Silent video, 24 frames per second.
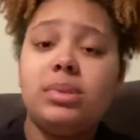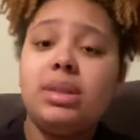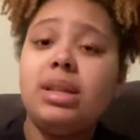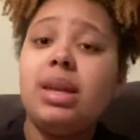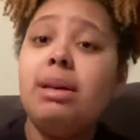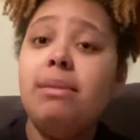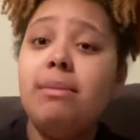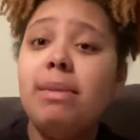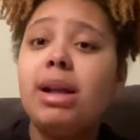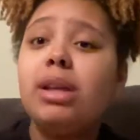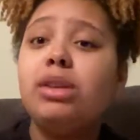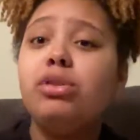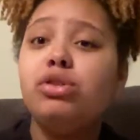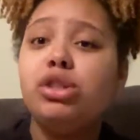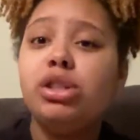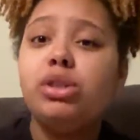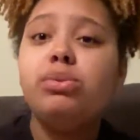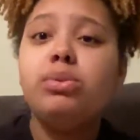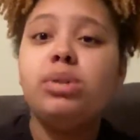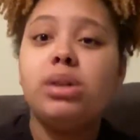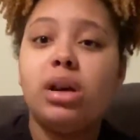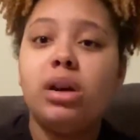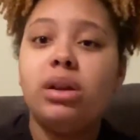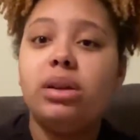mind you, she
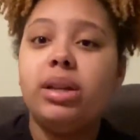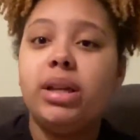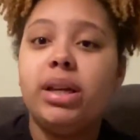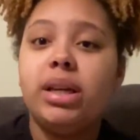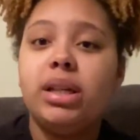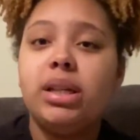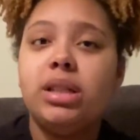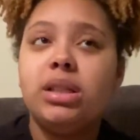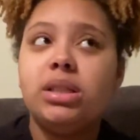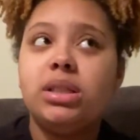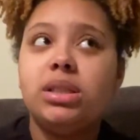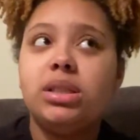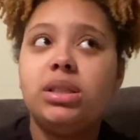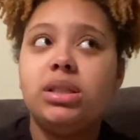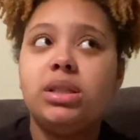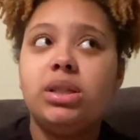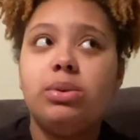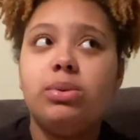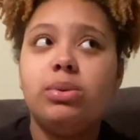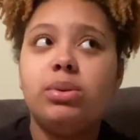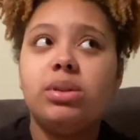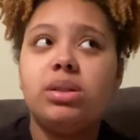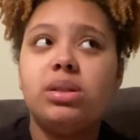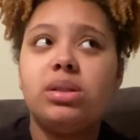was early. She
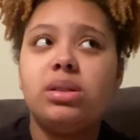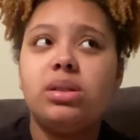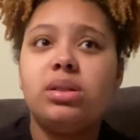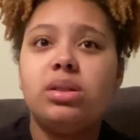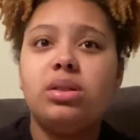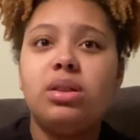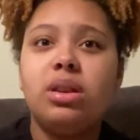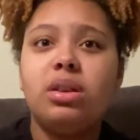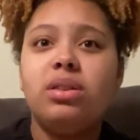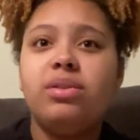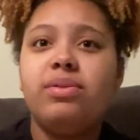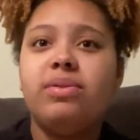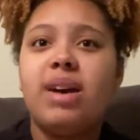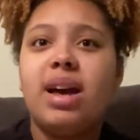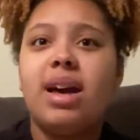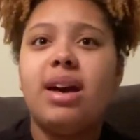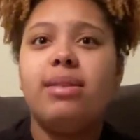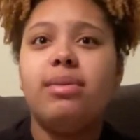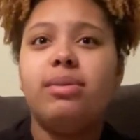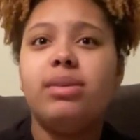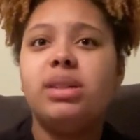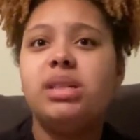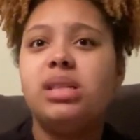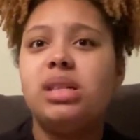was 35
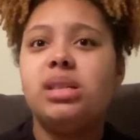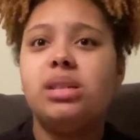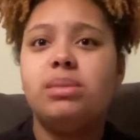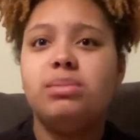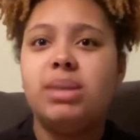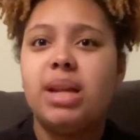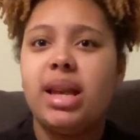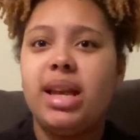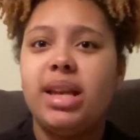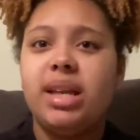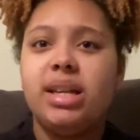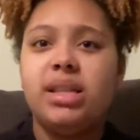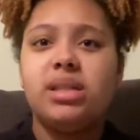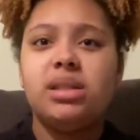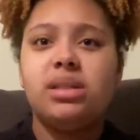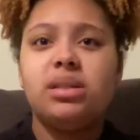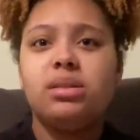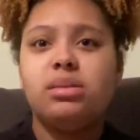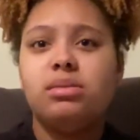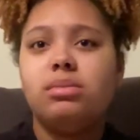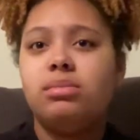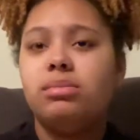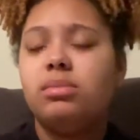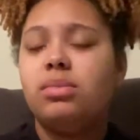weeks and some days,
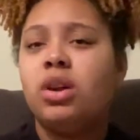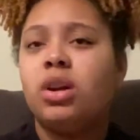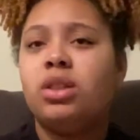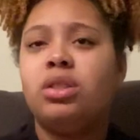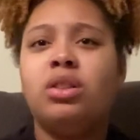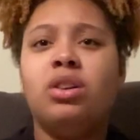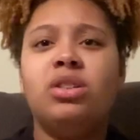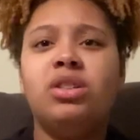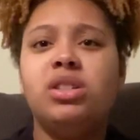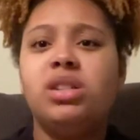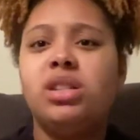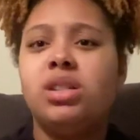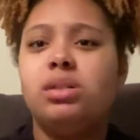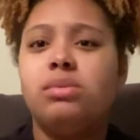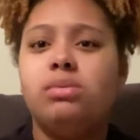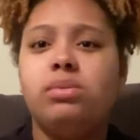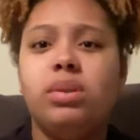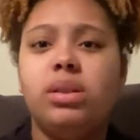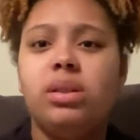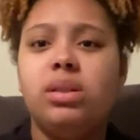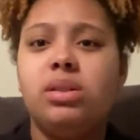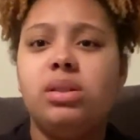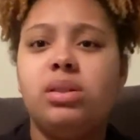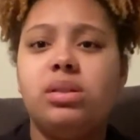or 36
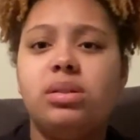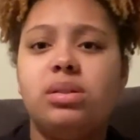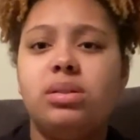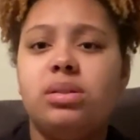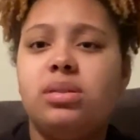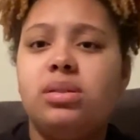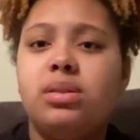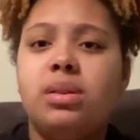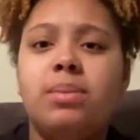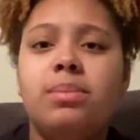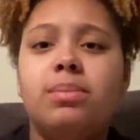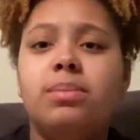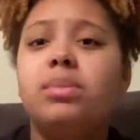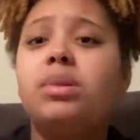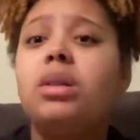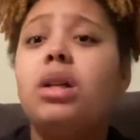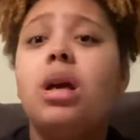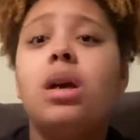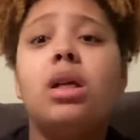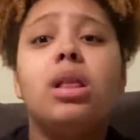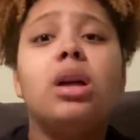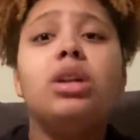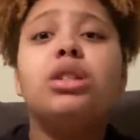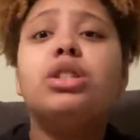weeks, so
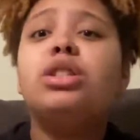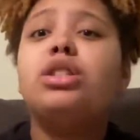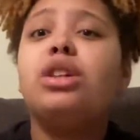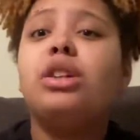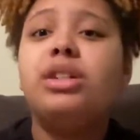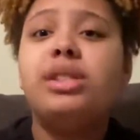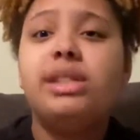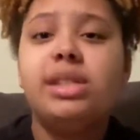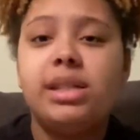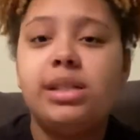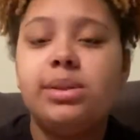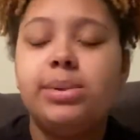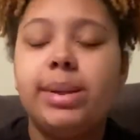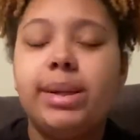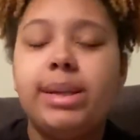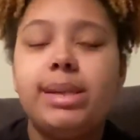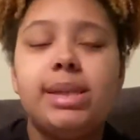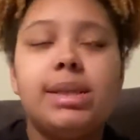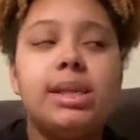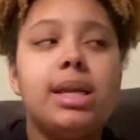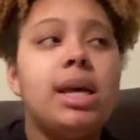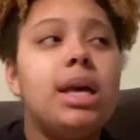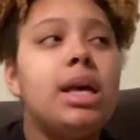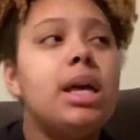close to 36
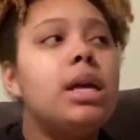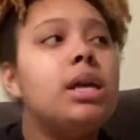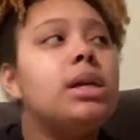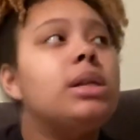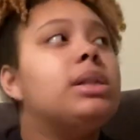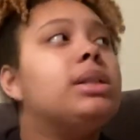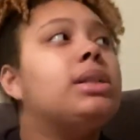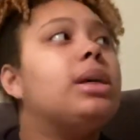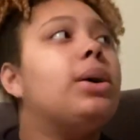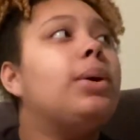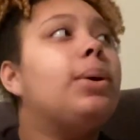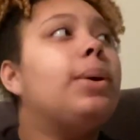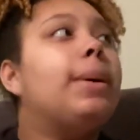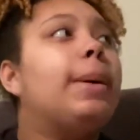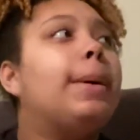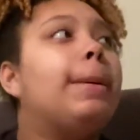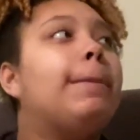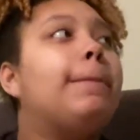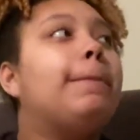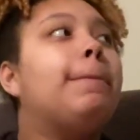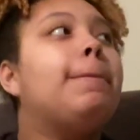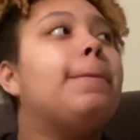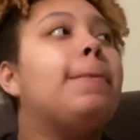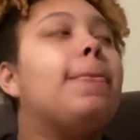weeks. So
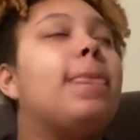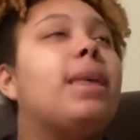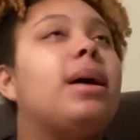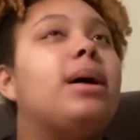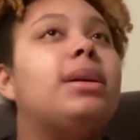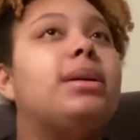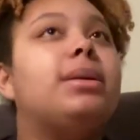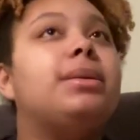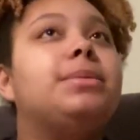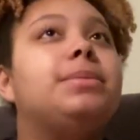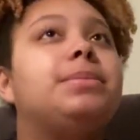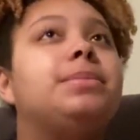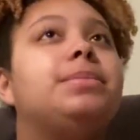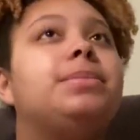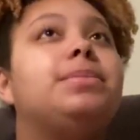at